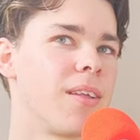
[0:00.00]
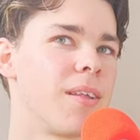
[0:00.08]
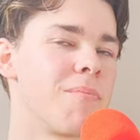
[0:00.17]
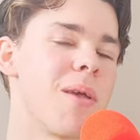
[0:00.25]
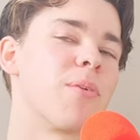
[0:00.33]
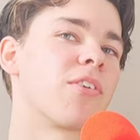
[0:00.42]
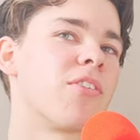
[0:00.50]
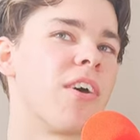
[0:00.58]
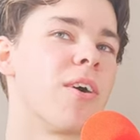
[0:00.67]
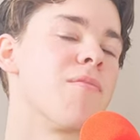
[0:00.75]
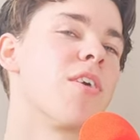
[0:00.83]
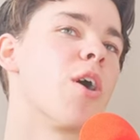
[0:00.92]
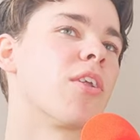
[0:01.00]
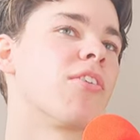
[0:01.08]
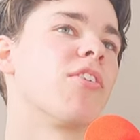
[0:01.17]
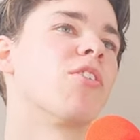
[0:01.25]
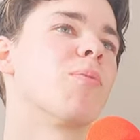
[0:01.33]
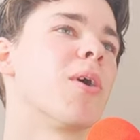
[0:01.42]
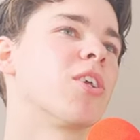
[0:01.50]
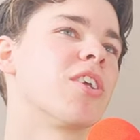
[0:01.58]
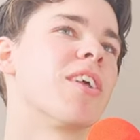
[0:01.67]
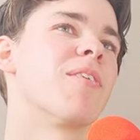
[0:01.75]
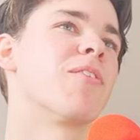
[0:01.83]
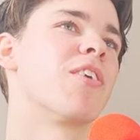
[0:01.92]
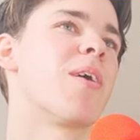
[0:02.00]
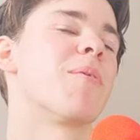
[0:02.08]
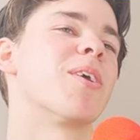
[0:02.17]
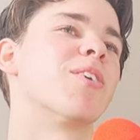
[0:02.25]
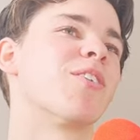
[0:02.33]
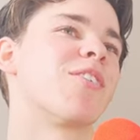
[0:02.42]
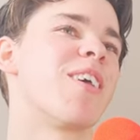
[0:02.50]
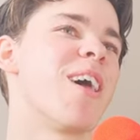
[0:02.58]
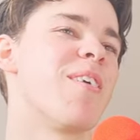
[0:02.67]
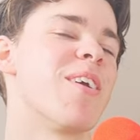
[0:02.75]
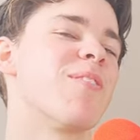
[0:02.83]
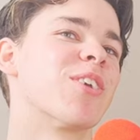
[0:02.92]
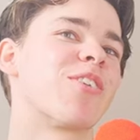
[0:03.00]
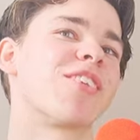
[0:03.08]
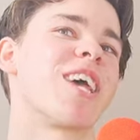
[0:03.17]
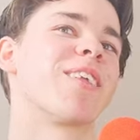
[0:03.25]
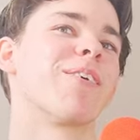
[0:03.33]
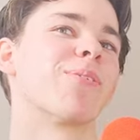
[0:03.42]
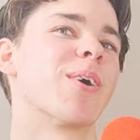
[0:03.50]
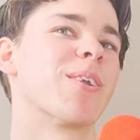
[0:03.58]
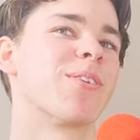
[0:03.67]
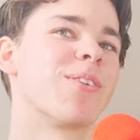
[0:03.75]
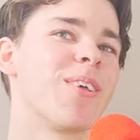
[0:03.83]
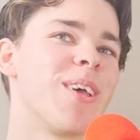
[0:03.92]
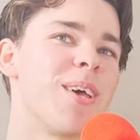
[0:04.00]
Maybe it's because I love The Odyssey so much, and every time even just saying those words